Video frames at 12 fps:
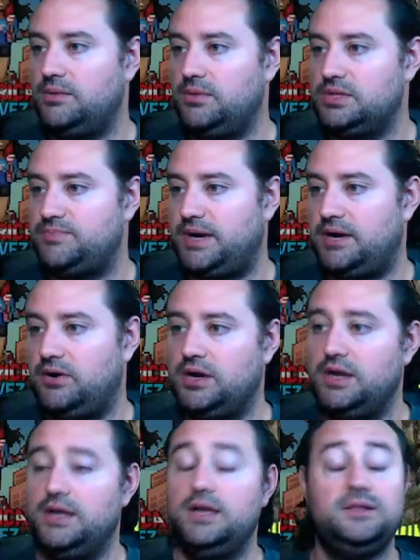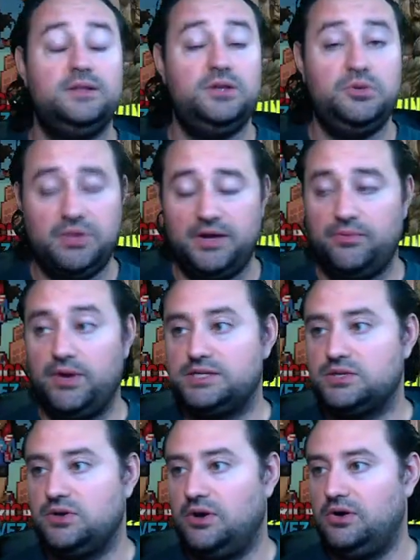its power, and you play Red
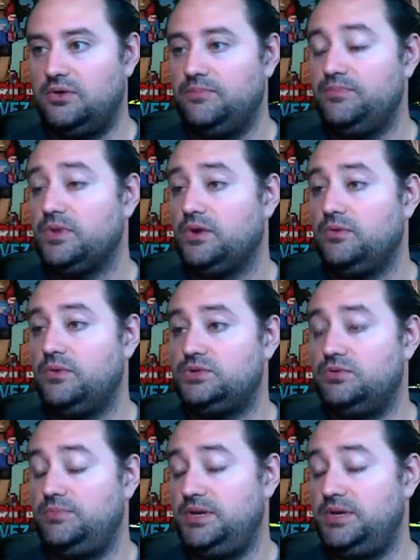Skull, which would be